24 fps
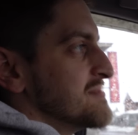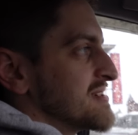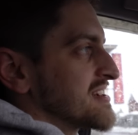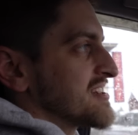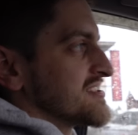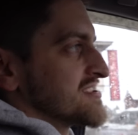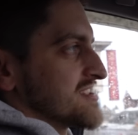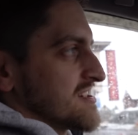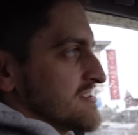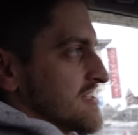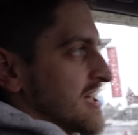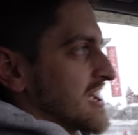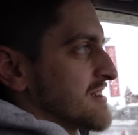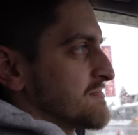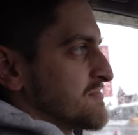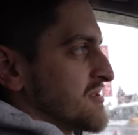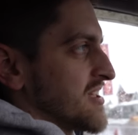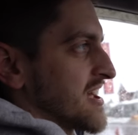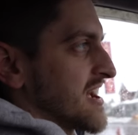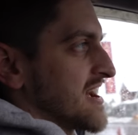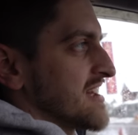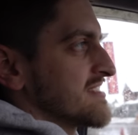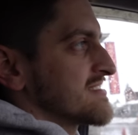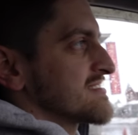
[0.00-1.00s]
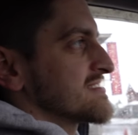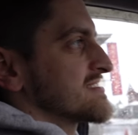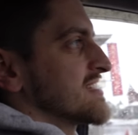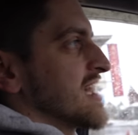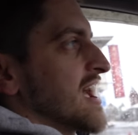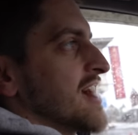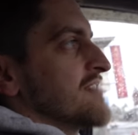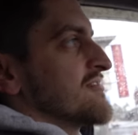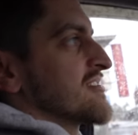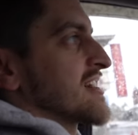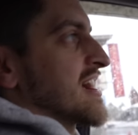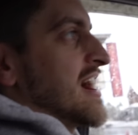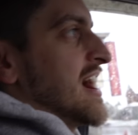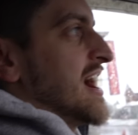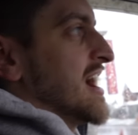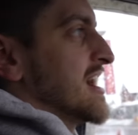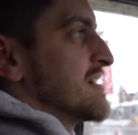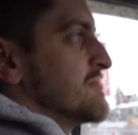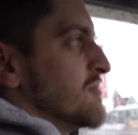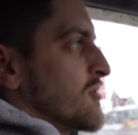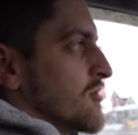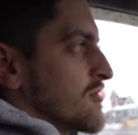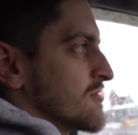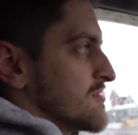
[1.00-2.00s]
they because they like plants. They have like a
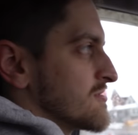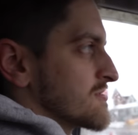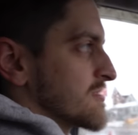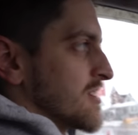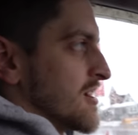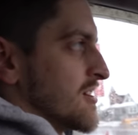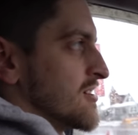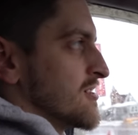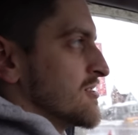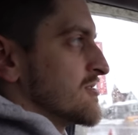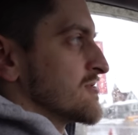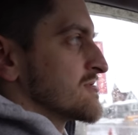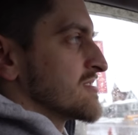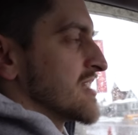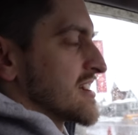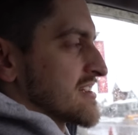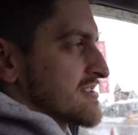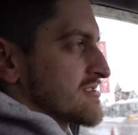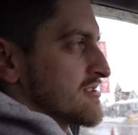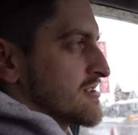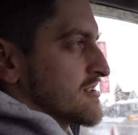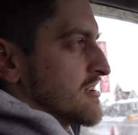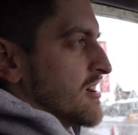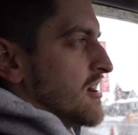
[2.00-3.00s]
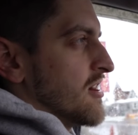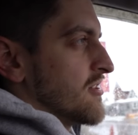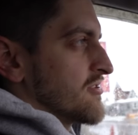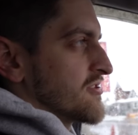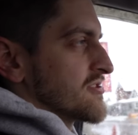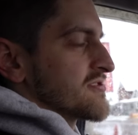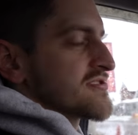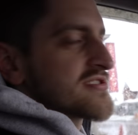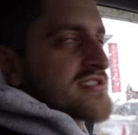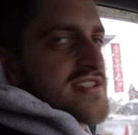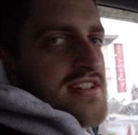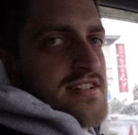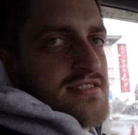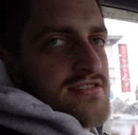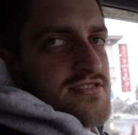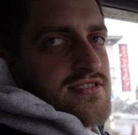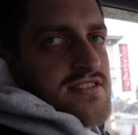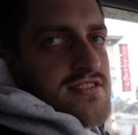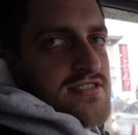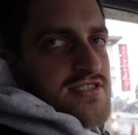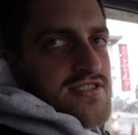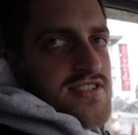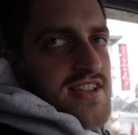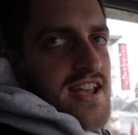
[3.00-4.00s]
high moral code, like uh, all those things.
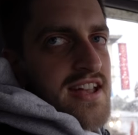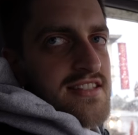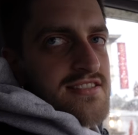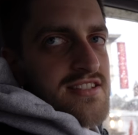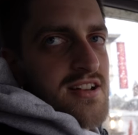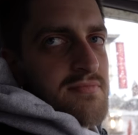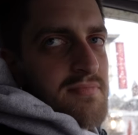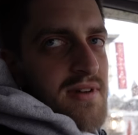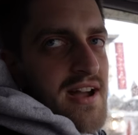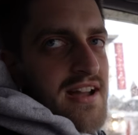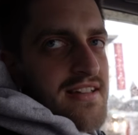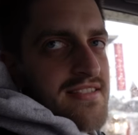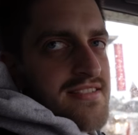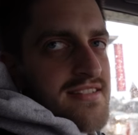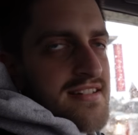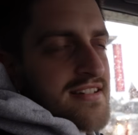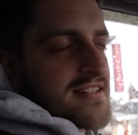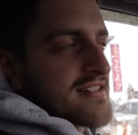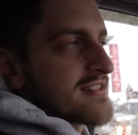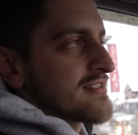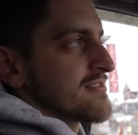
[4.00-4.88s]
It just adds up, I think.